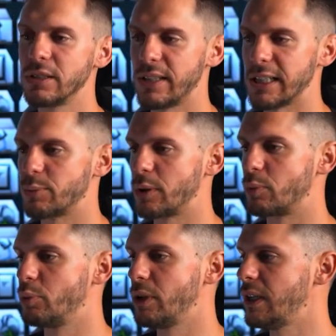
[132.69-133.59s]
So that's
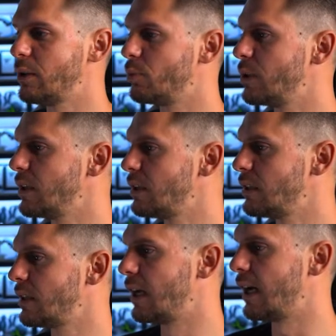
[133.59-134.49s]
what we
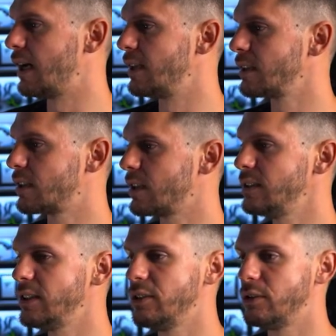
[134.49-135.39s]
will
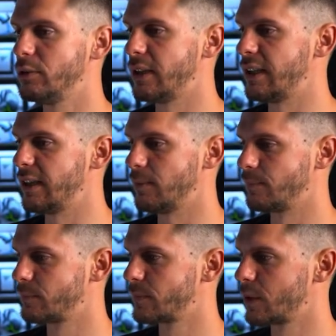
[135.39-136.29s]
continue doing here.